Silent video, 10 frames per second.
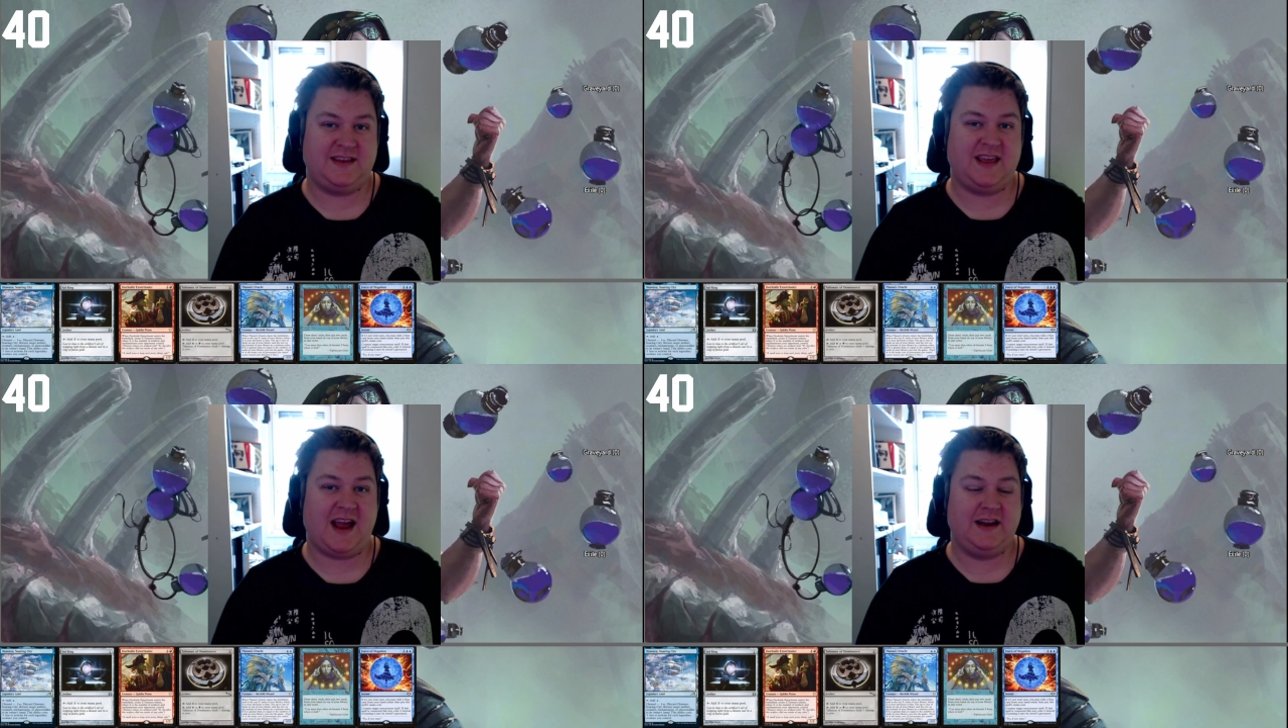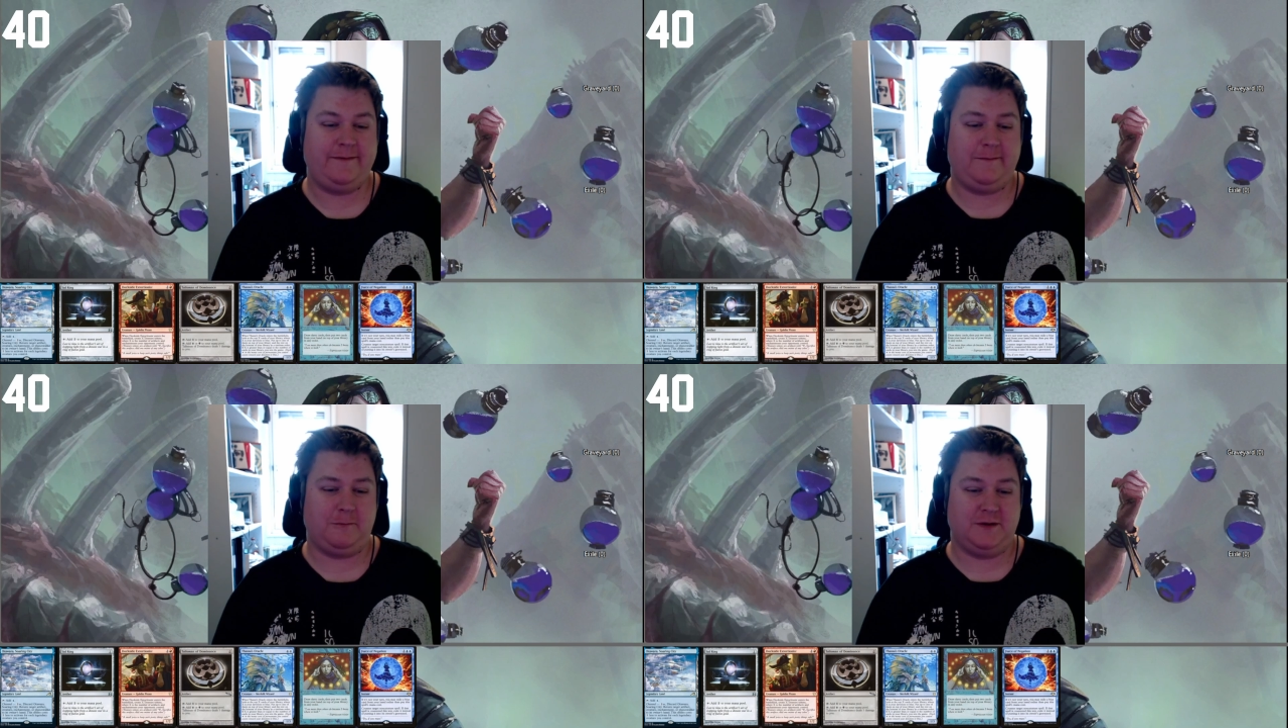kind
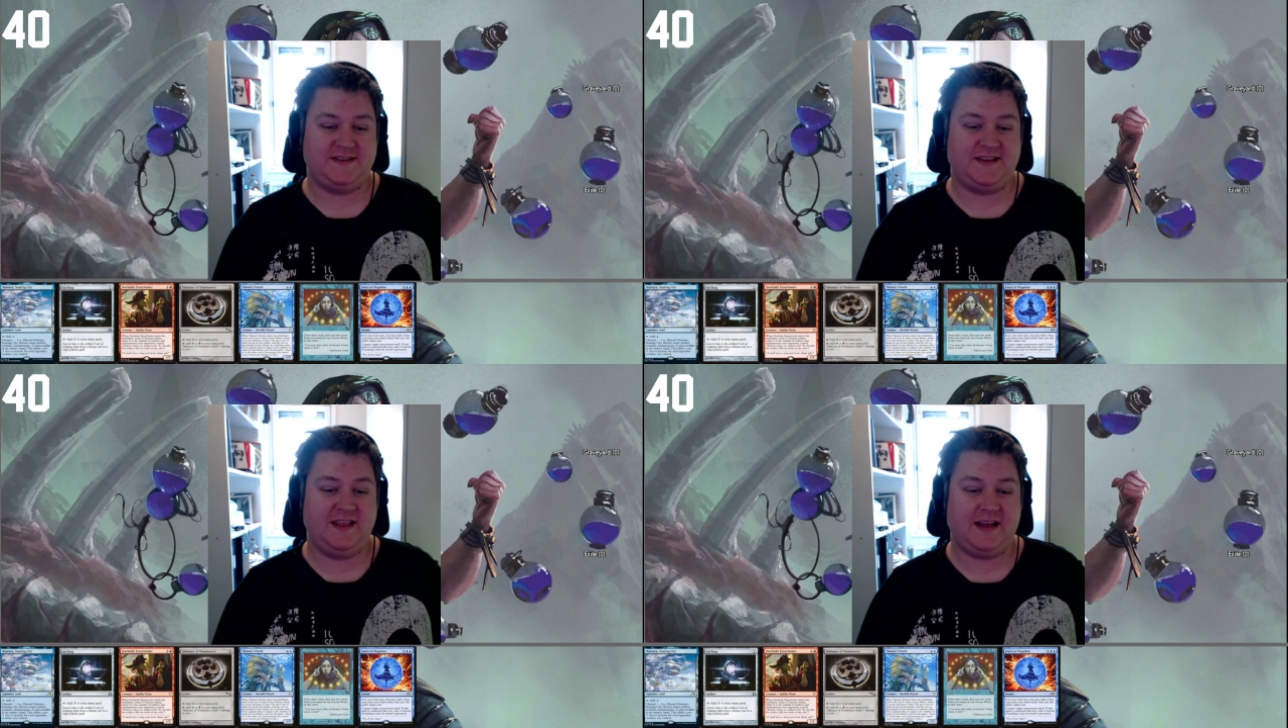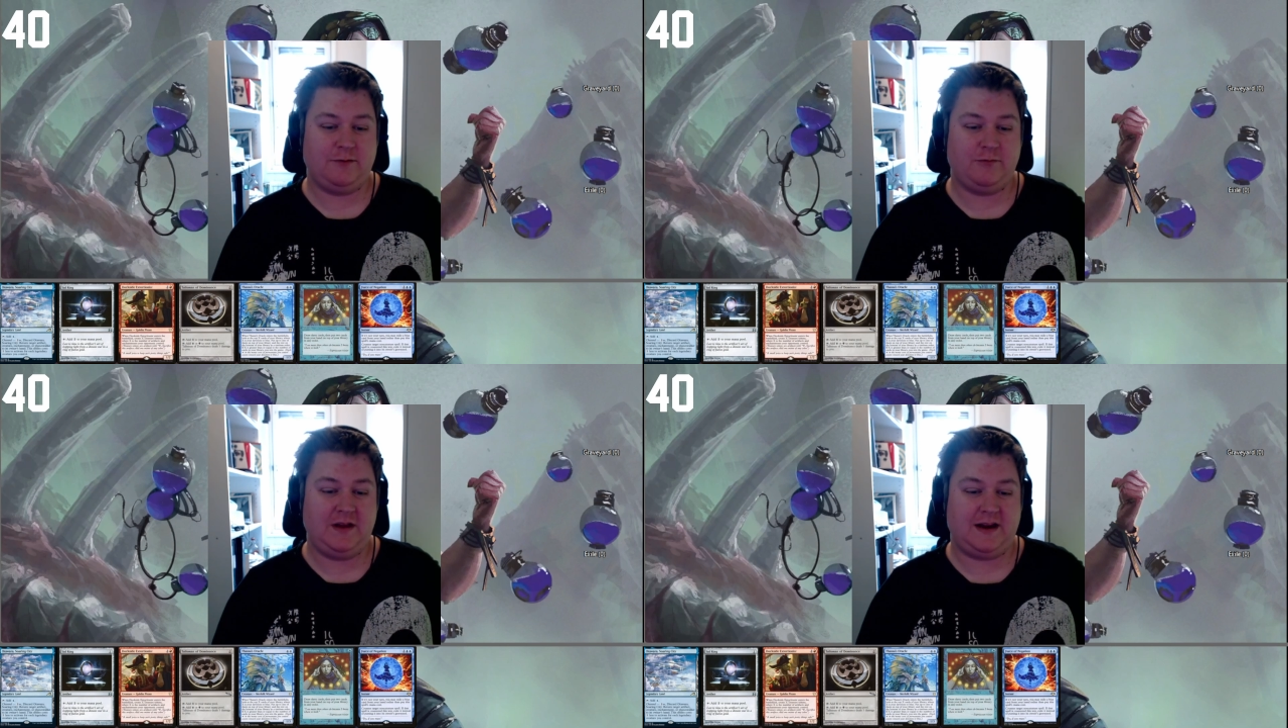of risky in that
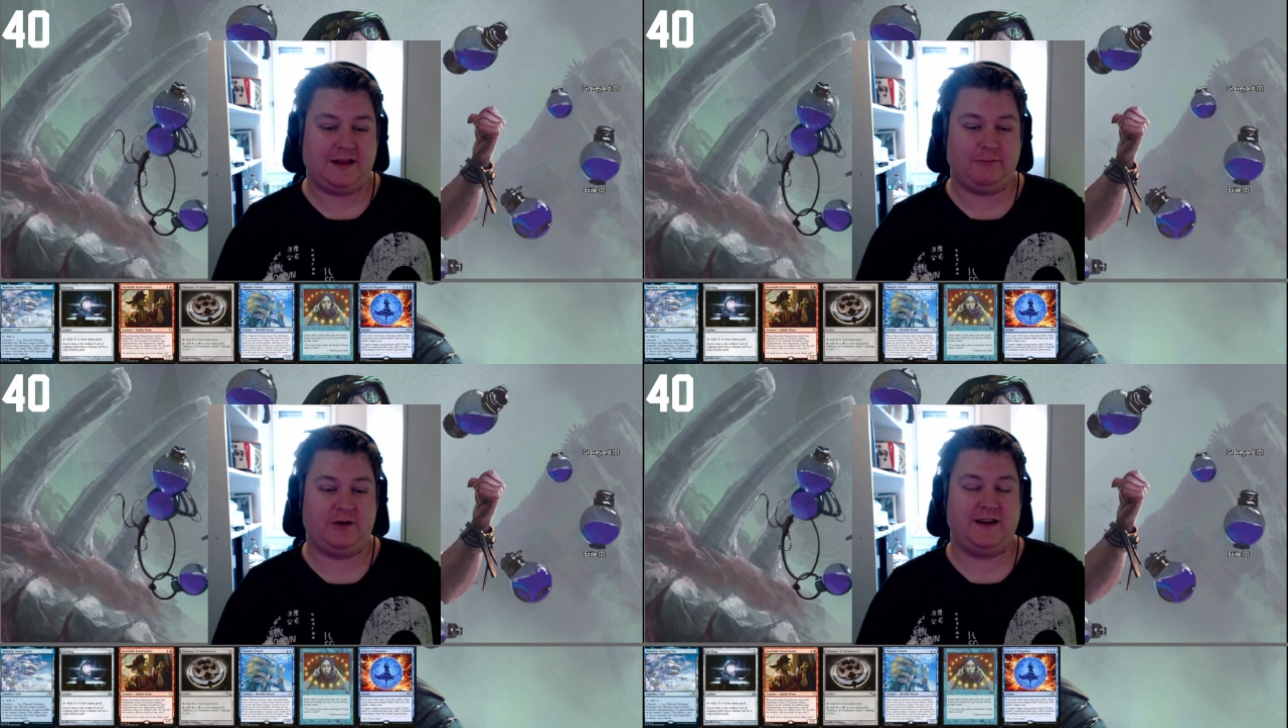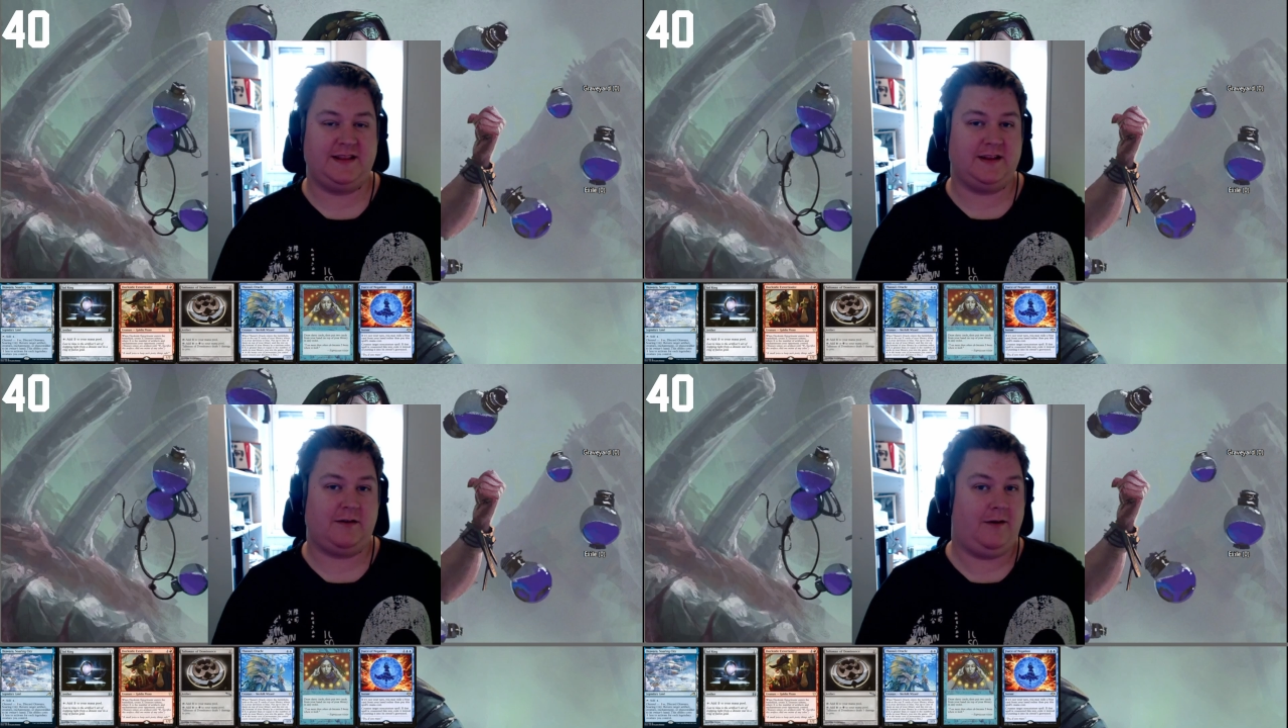way, like we're kind
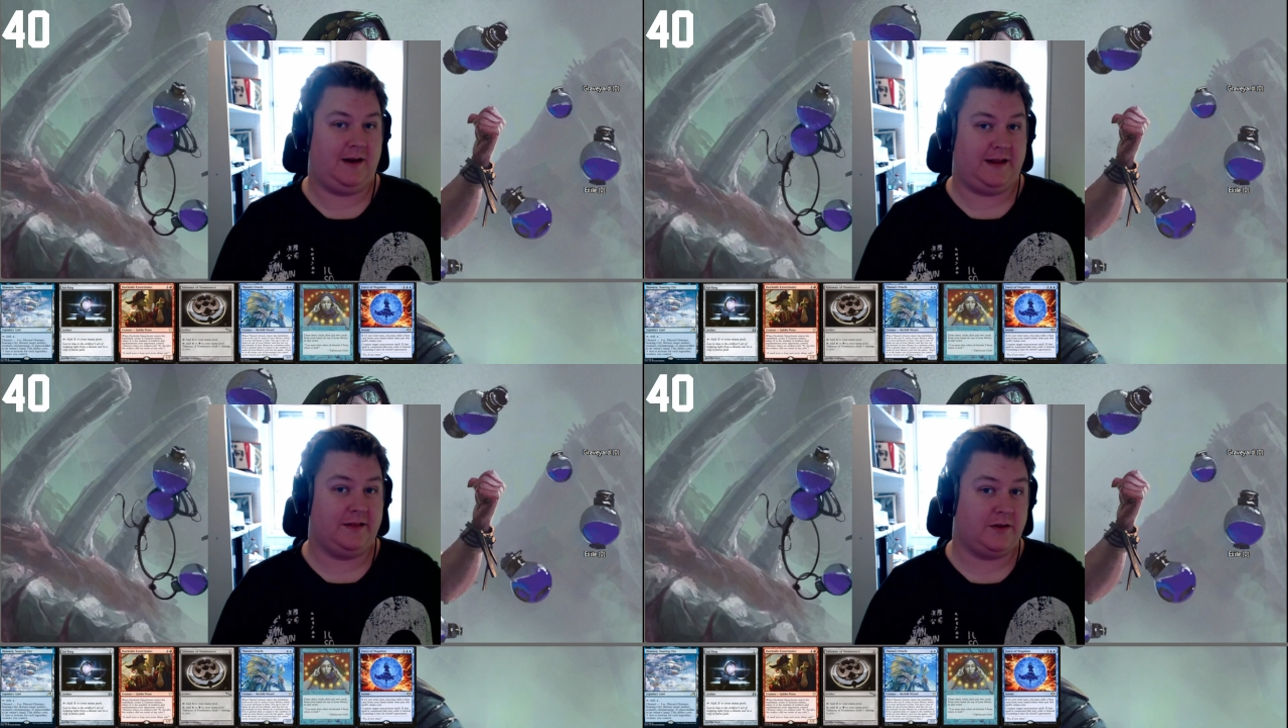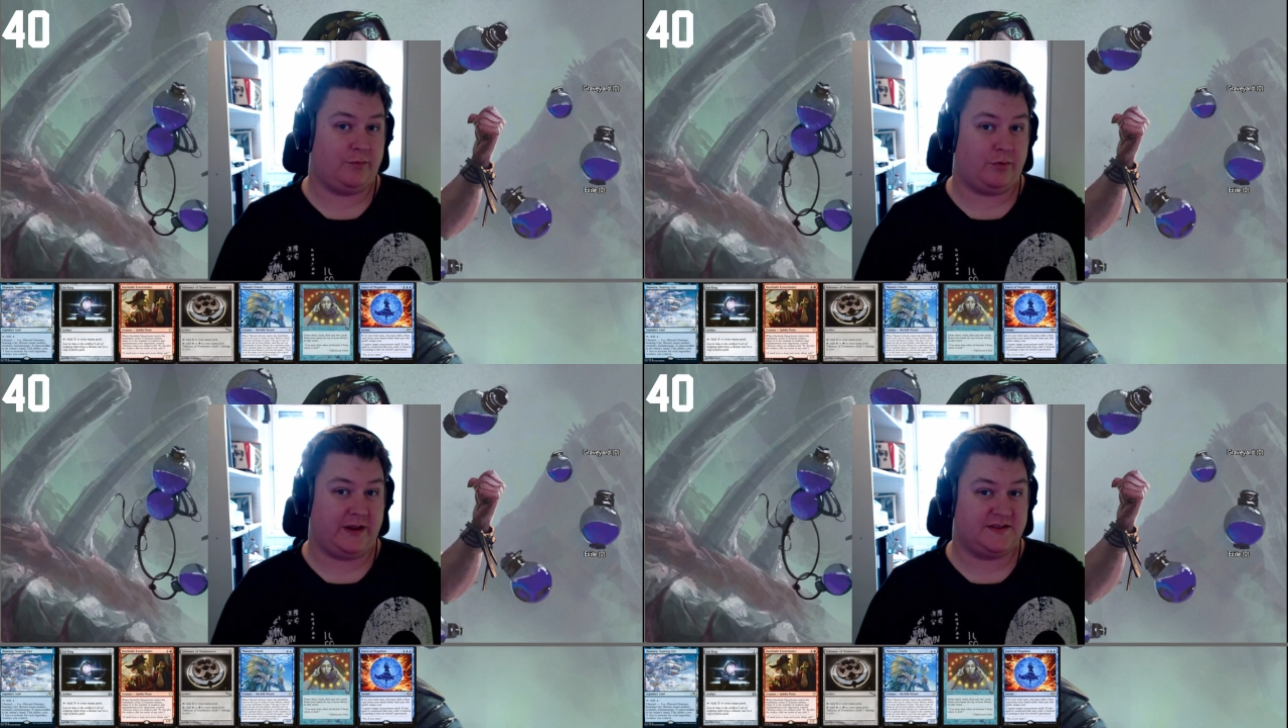of all in on the
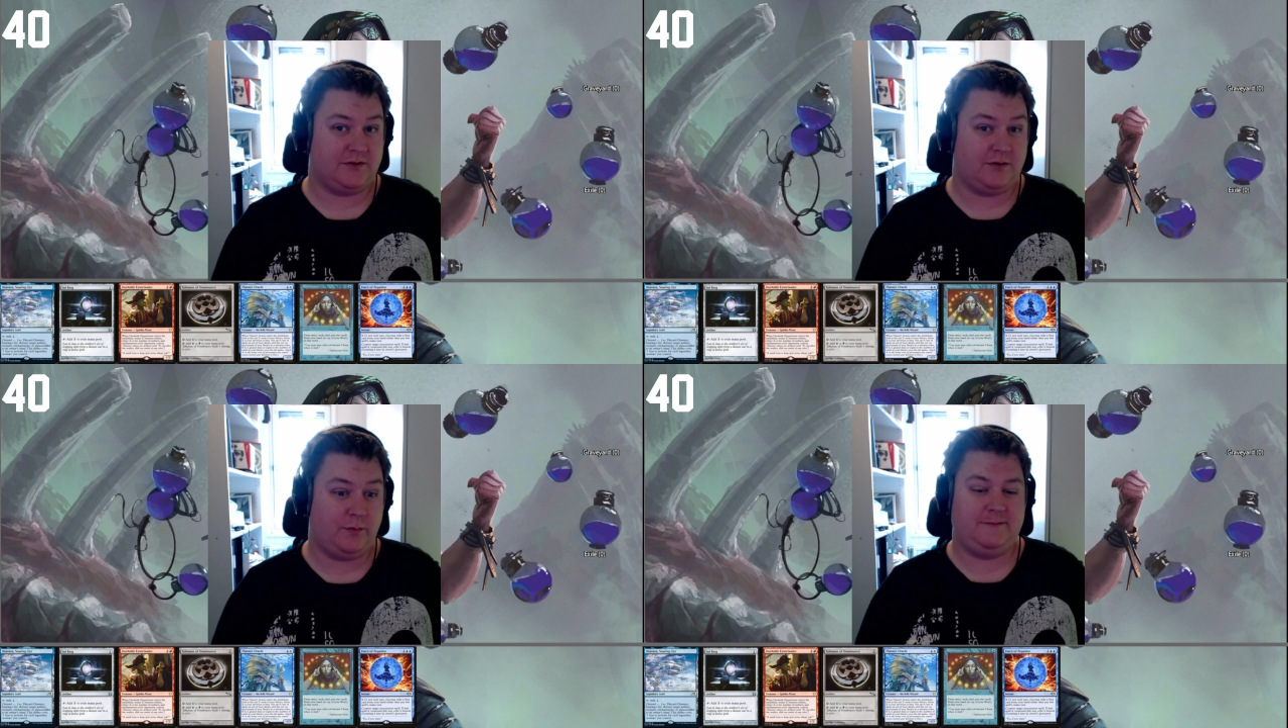Brainstorm.